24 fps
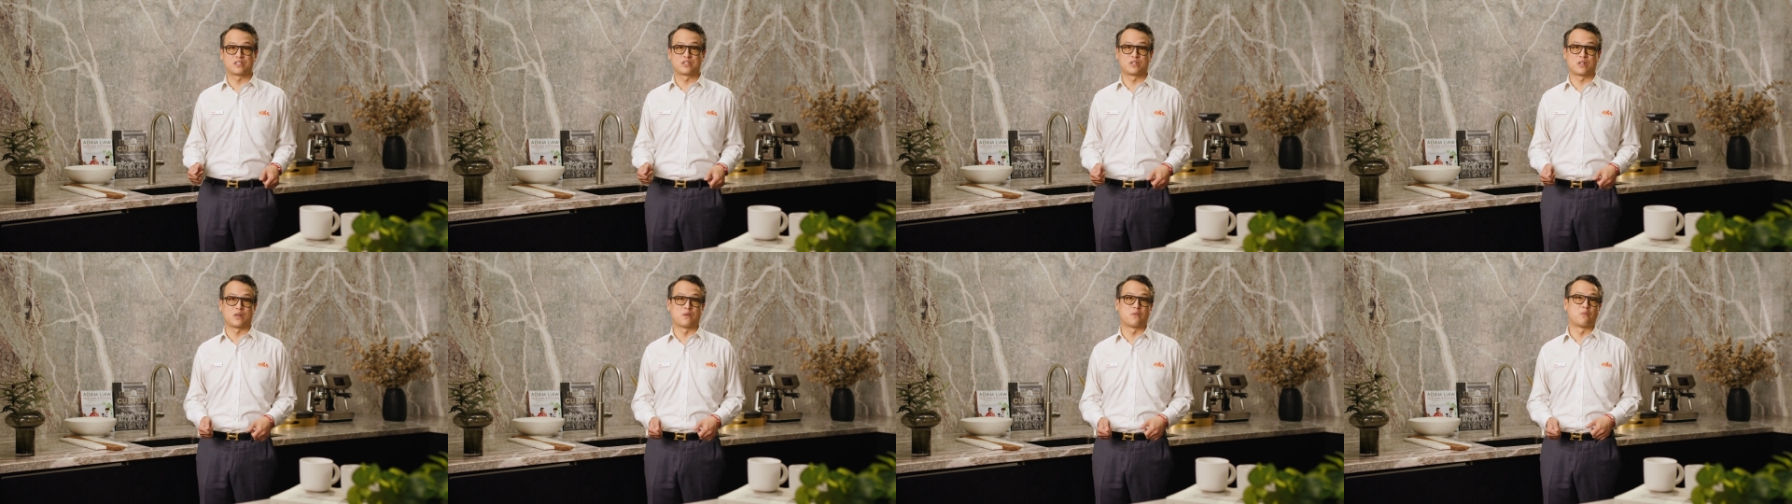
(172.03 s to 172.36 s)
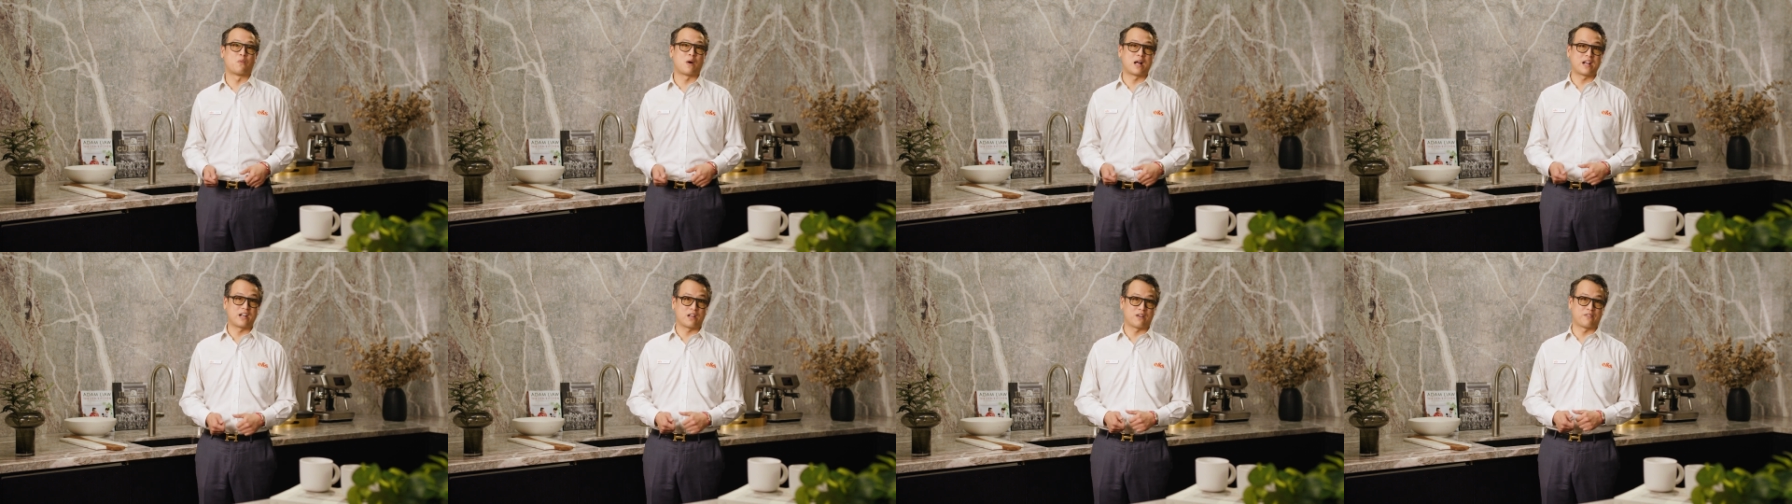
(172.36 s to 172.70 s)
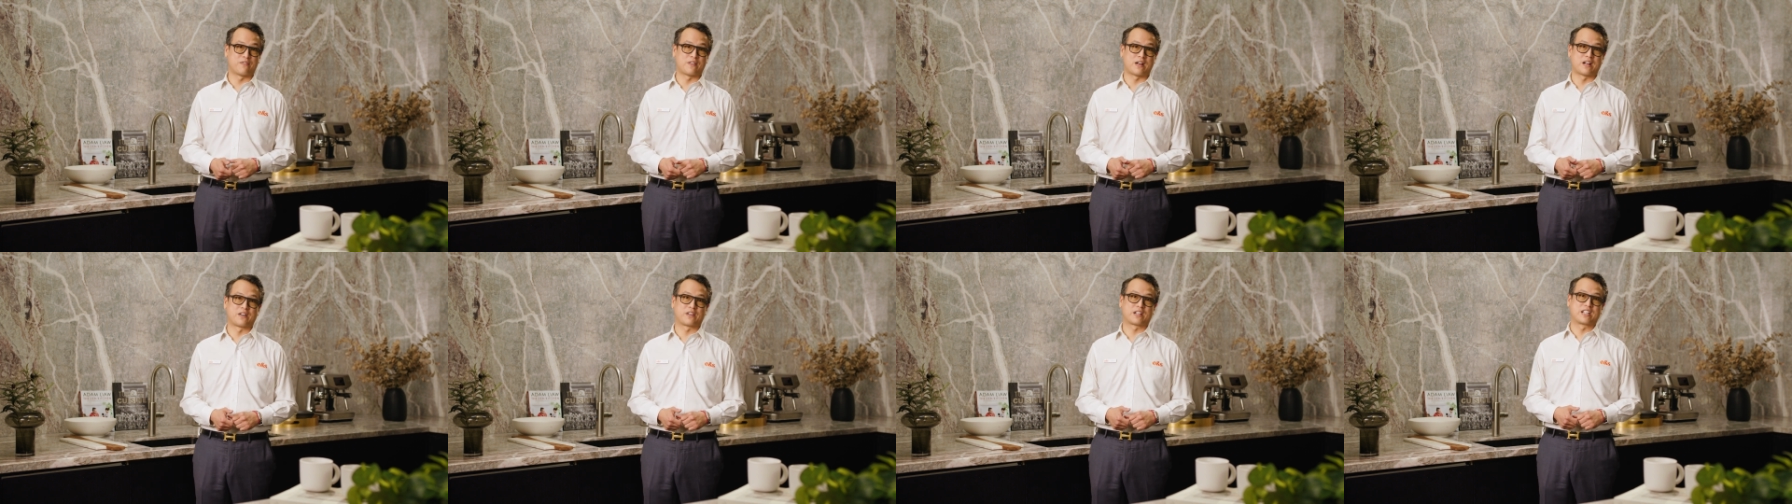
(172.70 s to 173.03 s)
to one of
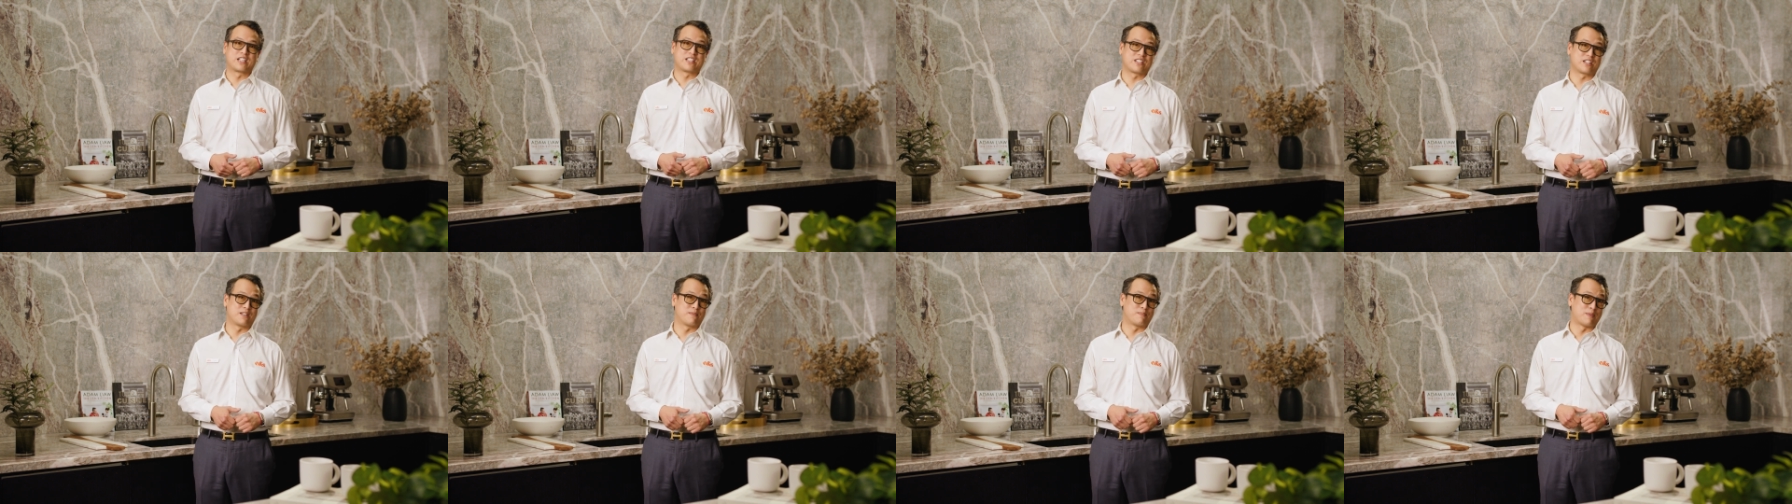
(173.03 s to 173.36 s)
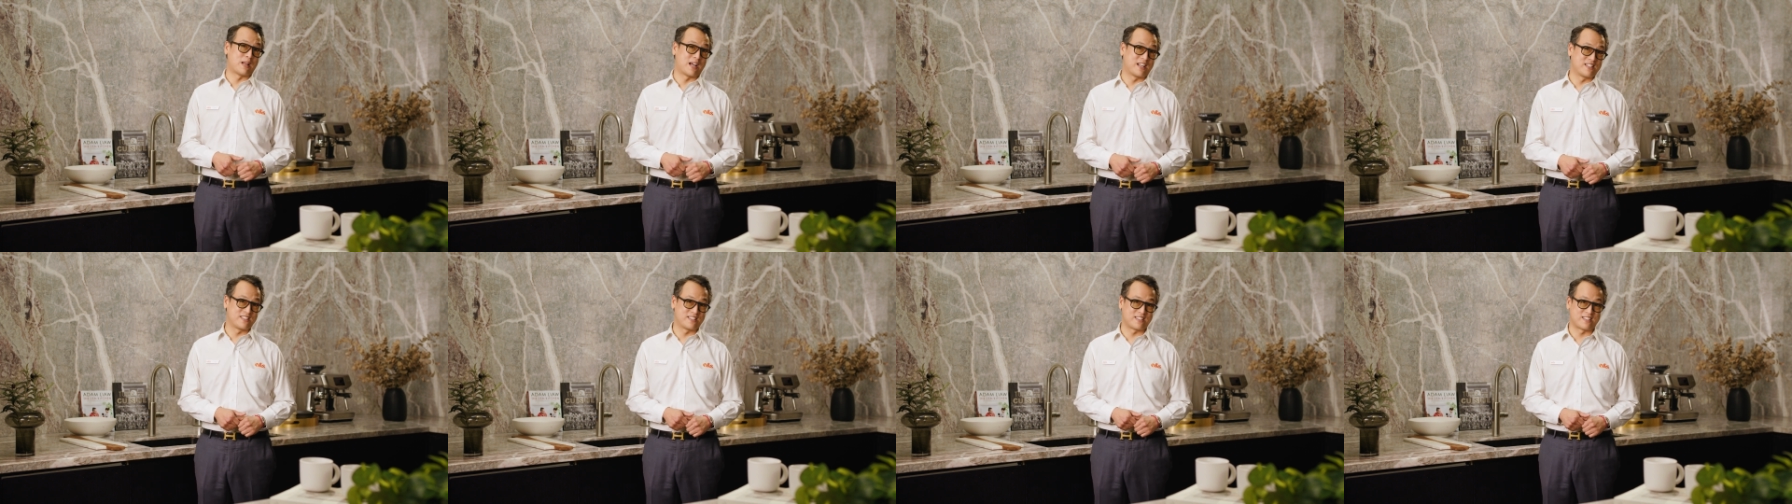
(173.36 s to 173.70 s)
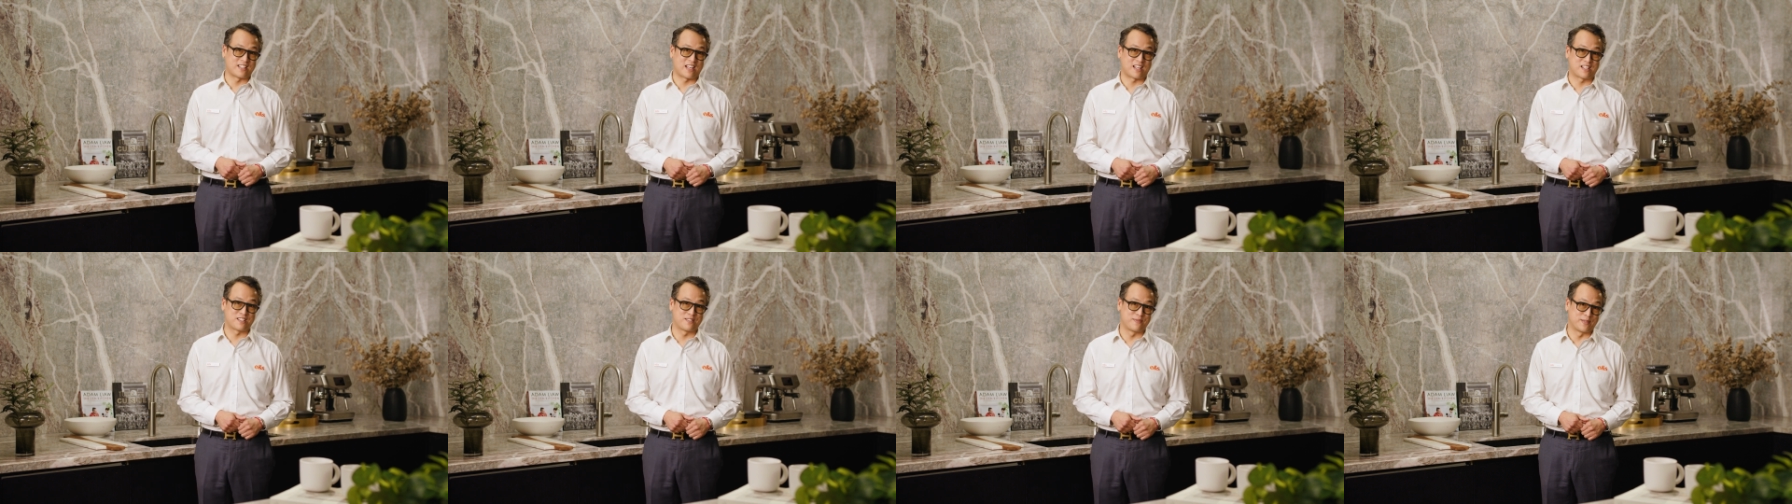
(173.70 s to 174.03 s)
our kitchen appliances
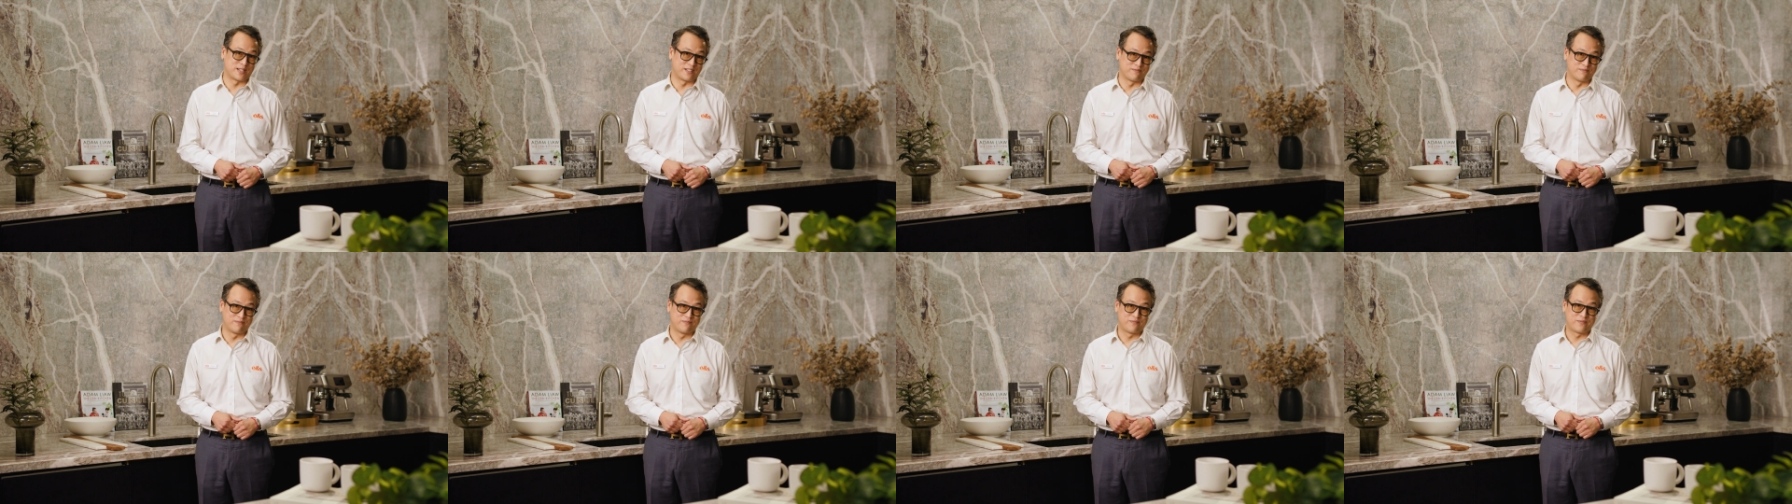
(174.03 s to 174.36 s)
experts.